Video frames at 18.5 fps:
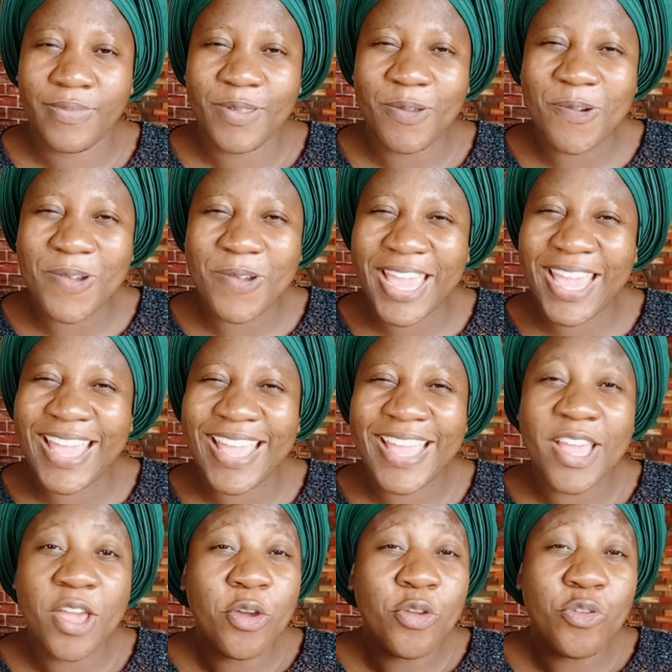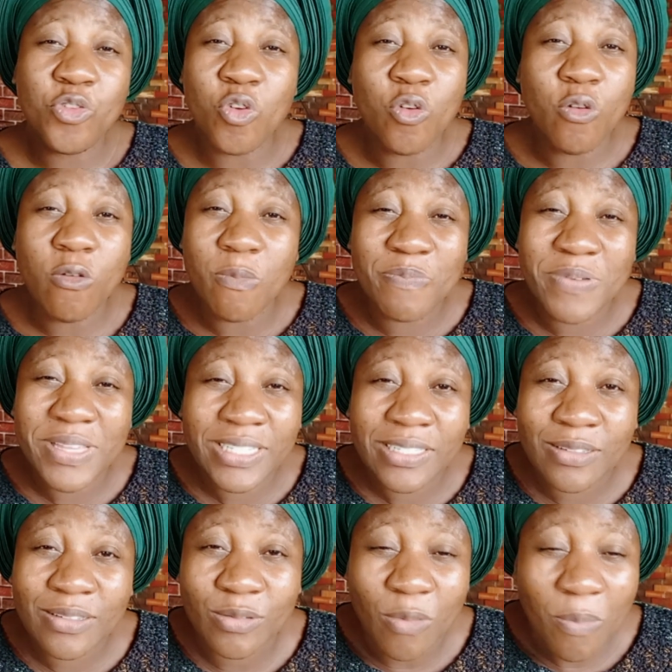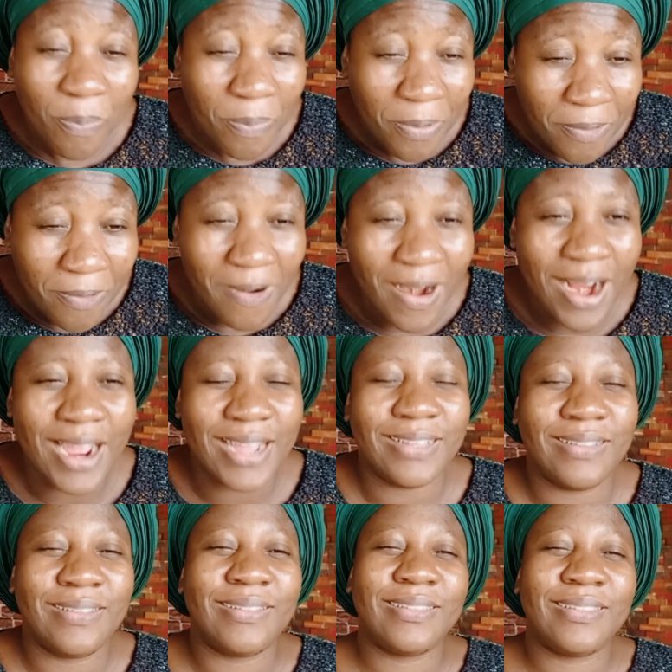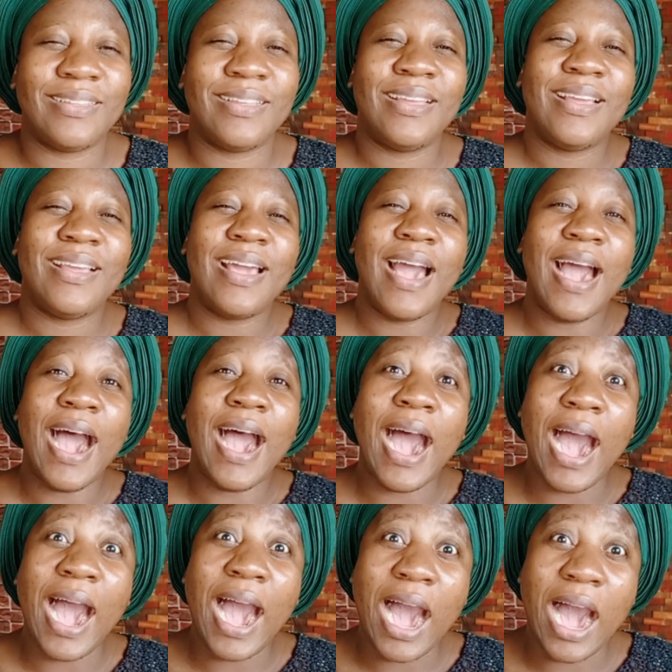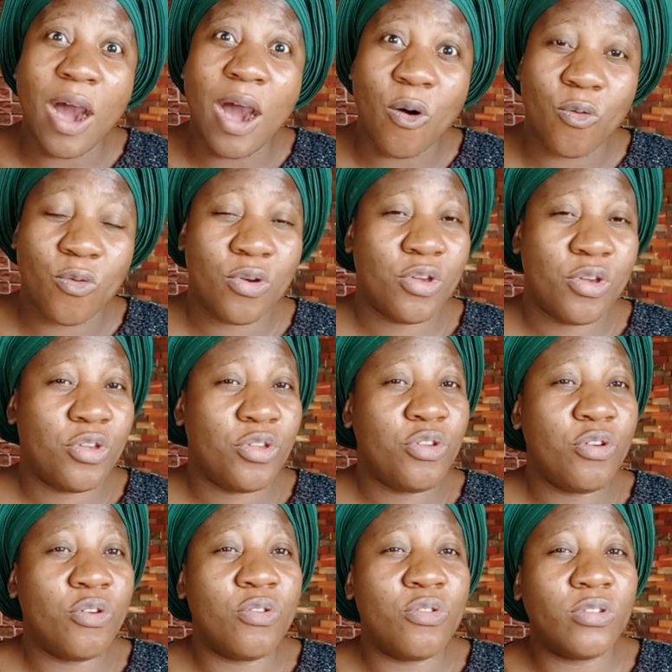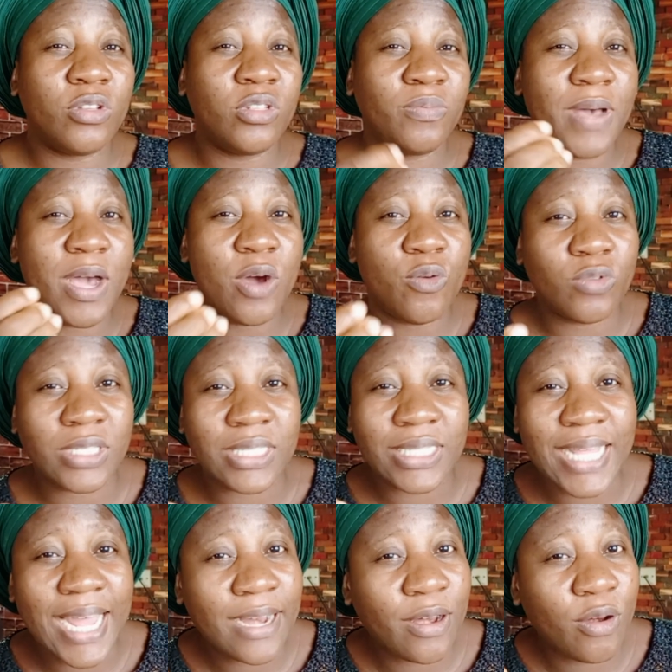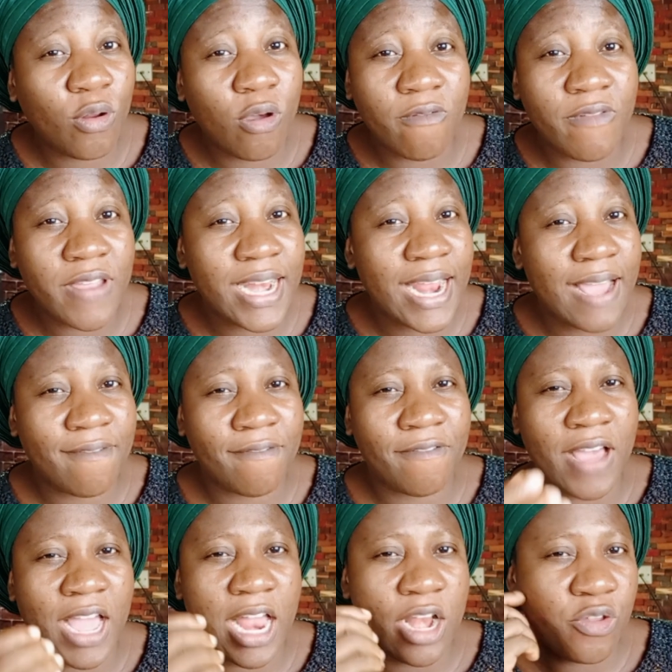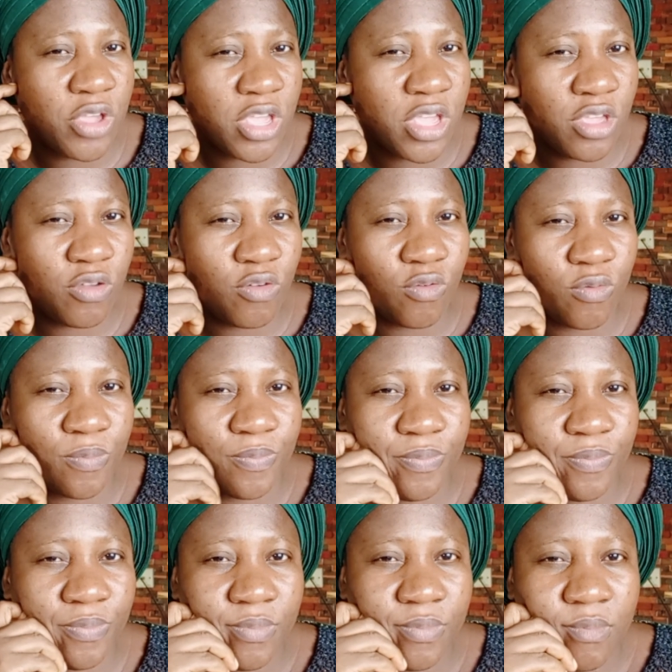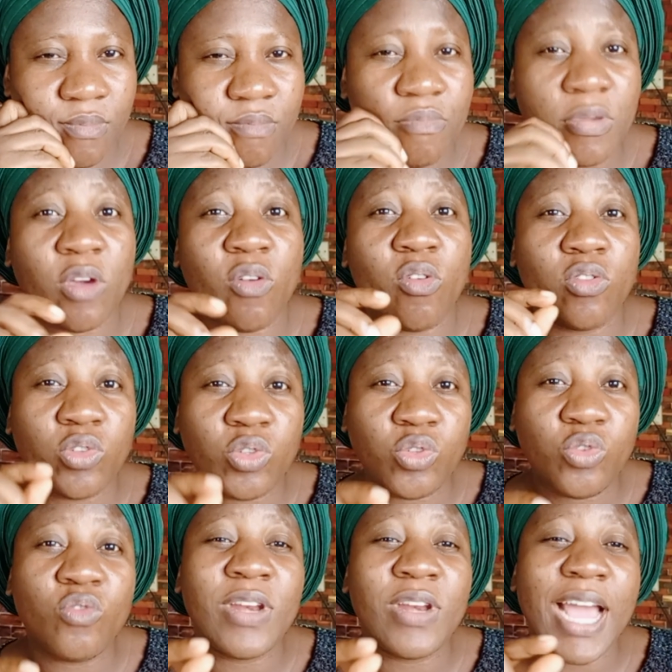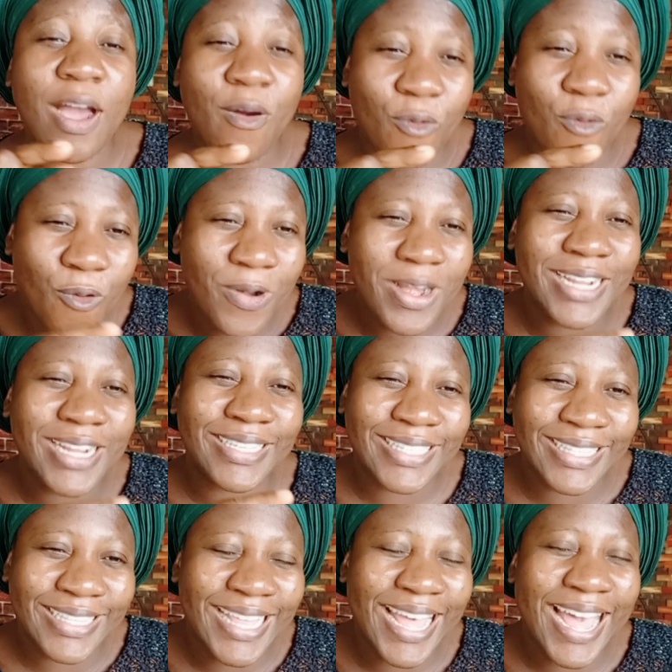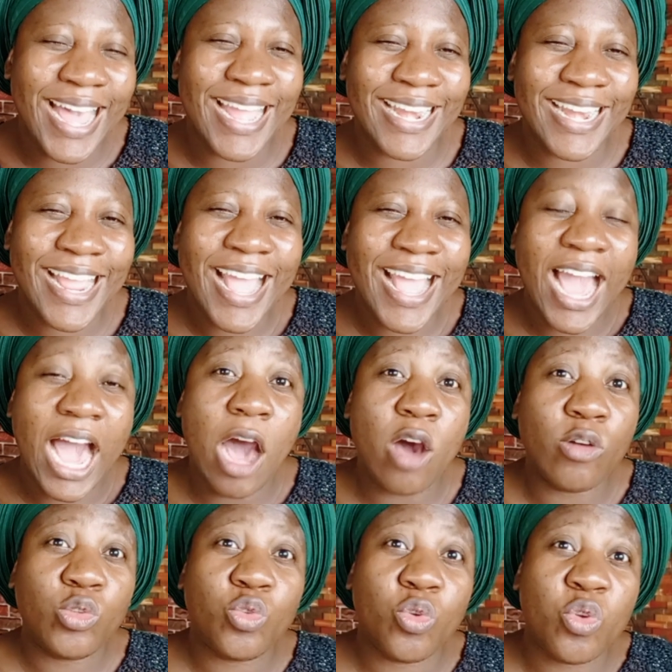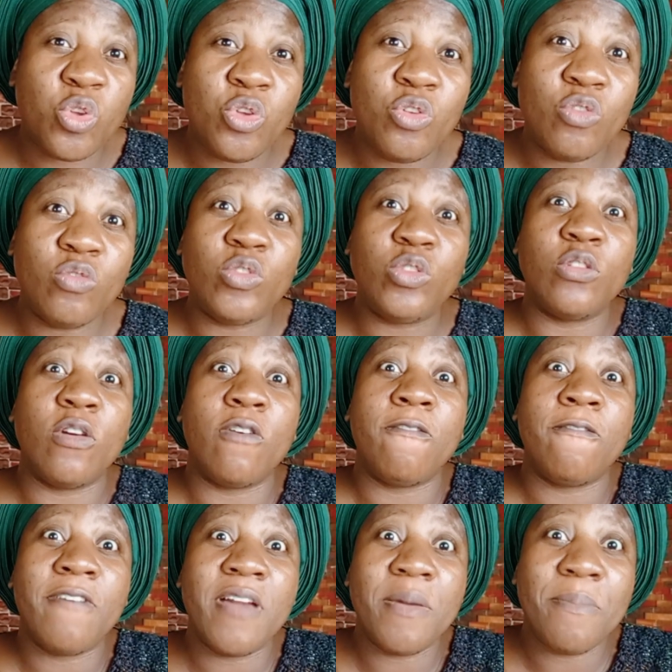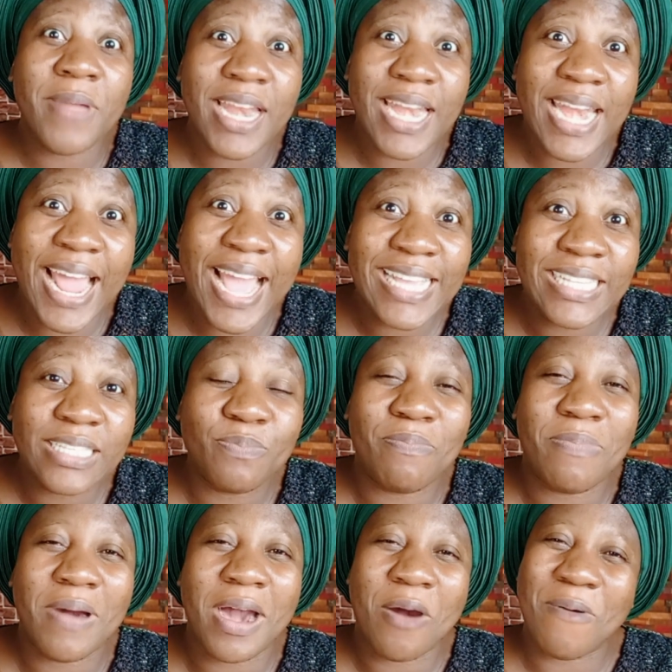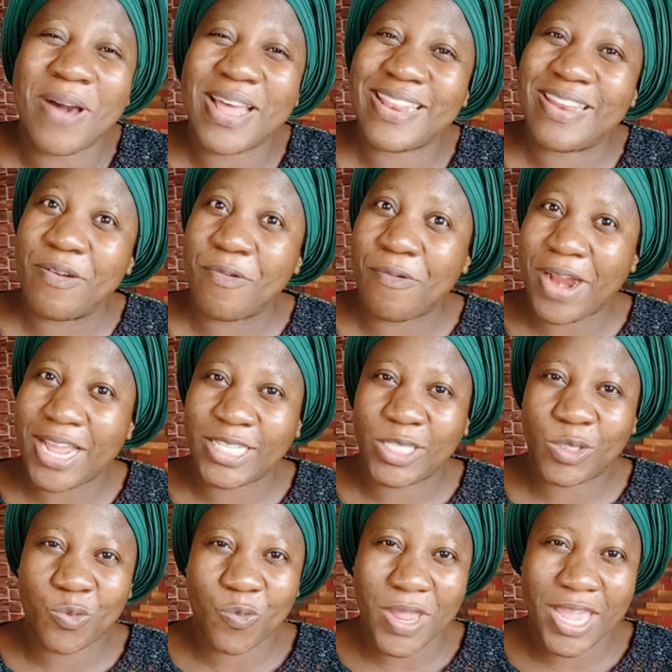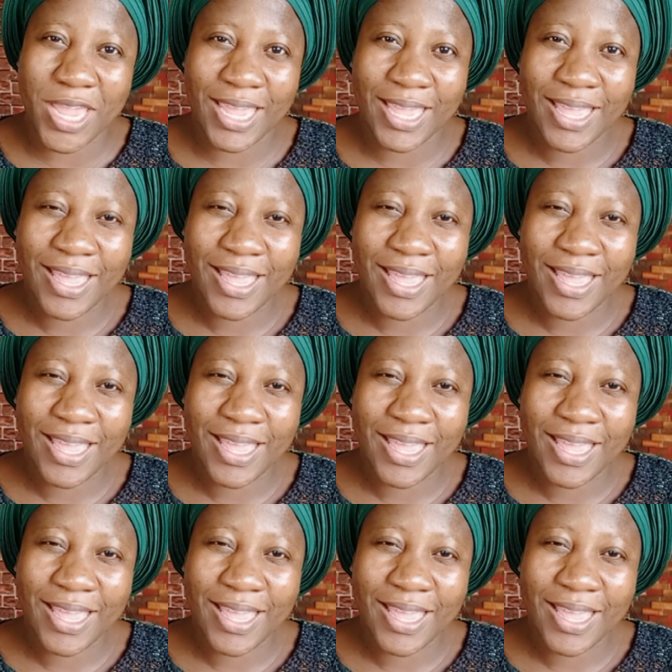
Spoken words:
Okay. You'll be surprised how your husband will start loving and valuing you, because you now understand how to use your feminine power the right way.